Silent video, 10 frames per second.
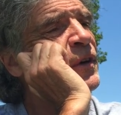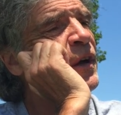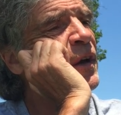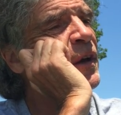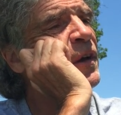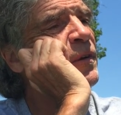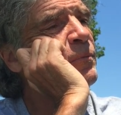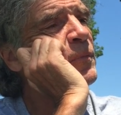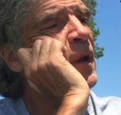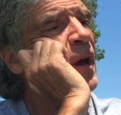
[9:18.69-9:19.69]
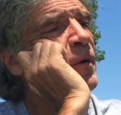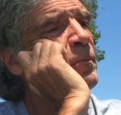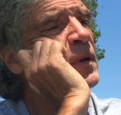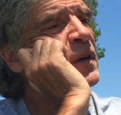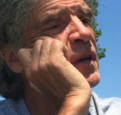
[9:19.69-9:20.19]
Yeah,
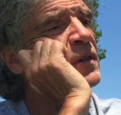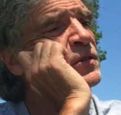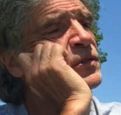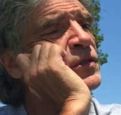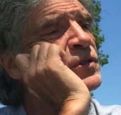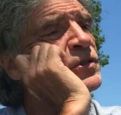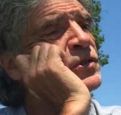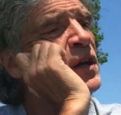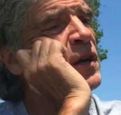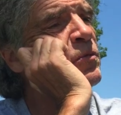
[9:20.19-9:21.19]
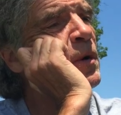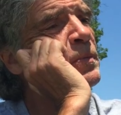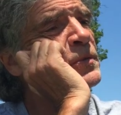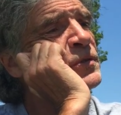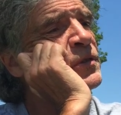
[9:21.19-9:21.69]
because the state
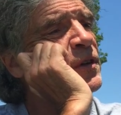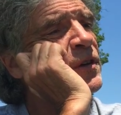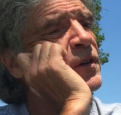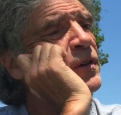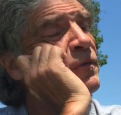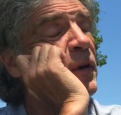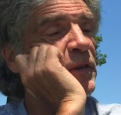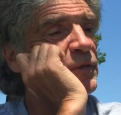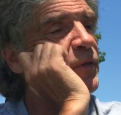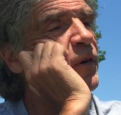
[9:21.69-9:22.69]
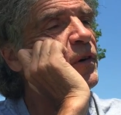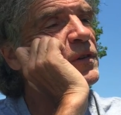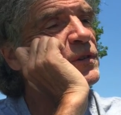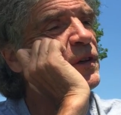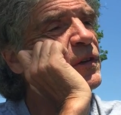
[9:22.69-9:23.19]
representative, as far
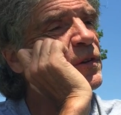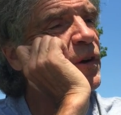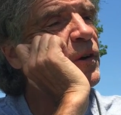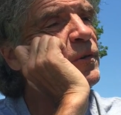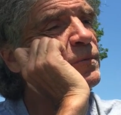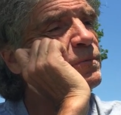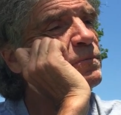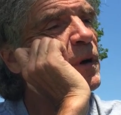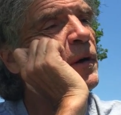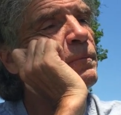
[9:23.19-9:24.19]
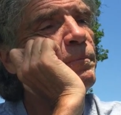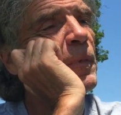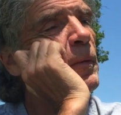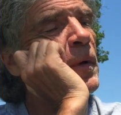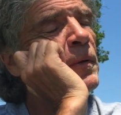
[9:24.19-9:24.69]
as I know,
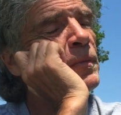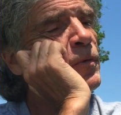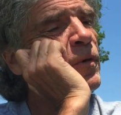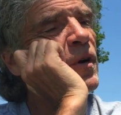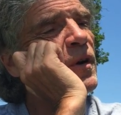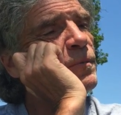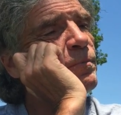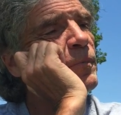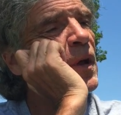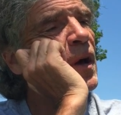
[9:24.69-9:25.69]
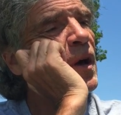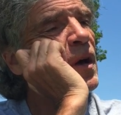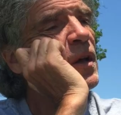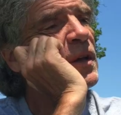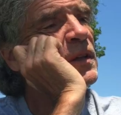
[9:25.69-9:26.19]
I might be wrong,
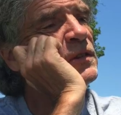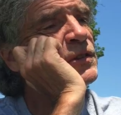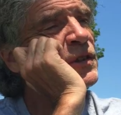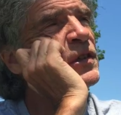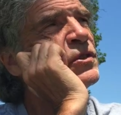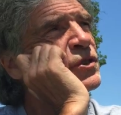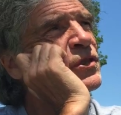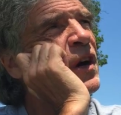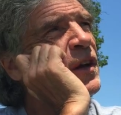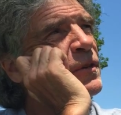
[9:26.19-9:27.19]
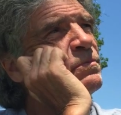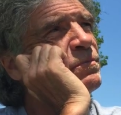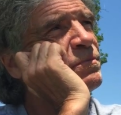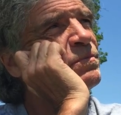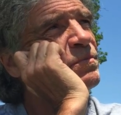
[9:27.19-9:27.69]
is in Cheyenne
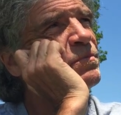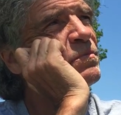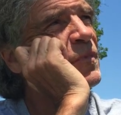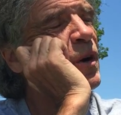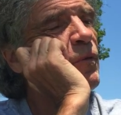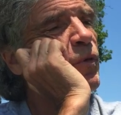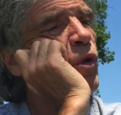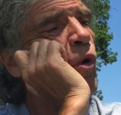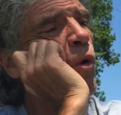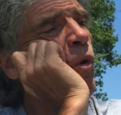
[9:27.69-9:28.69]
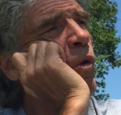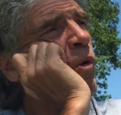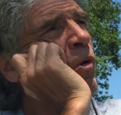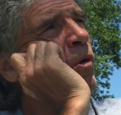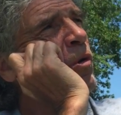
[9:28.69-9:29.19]
for the
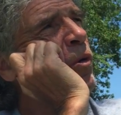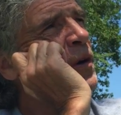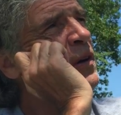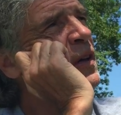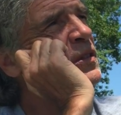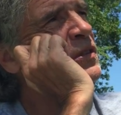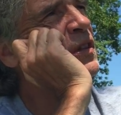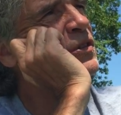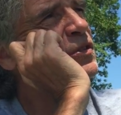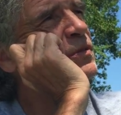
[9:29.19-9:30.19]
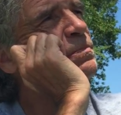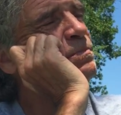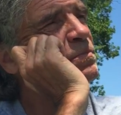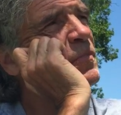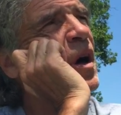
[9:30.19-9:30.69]
whole organization.
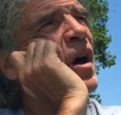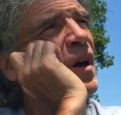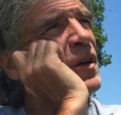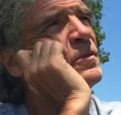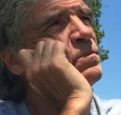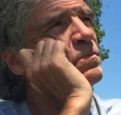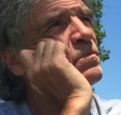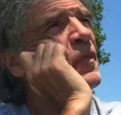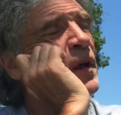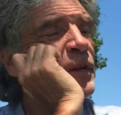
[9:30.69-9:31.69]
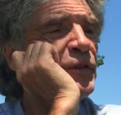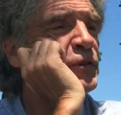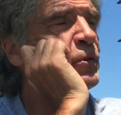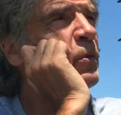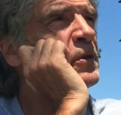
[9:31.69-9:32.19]
At
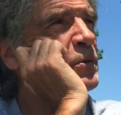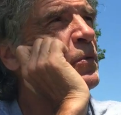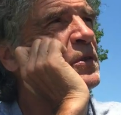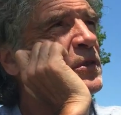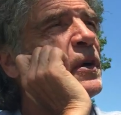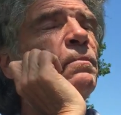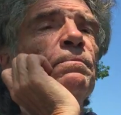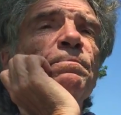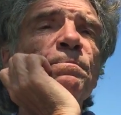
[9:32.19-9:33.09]
least she was at one time.